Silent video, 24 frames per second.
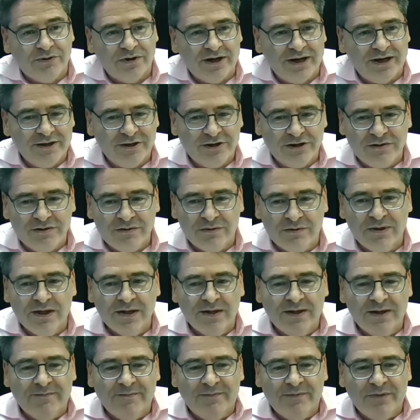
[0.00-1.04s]

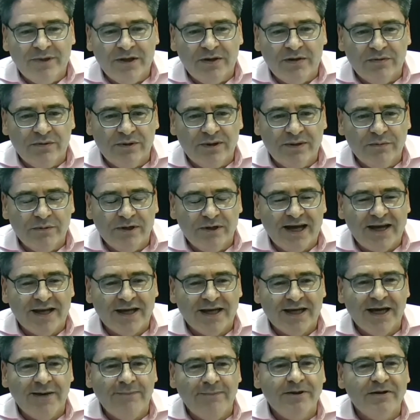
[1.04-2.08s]
We had a
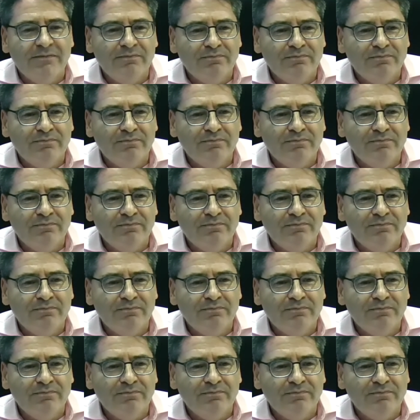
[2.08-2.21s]
couple of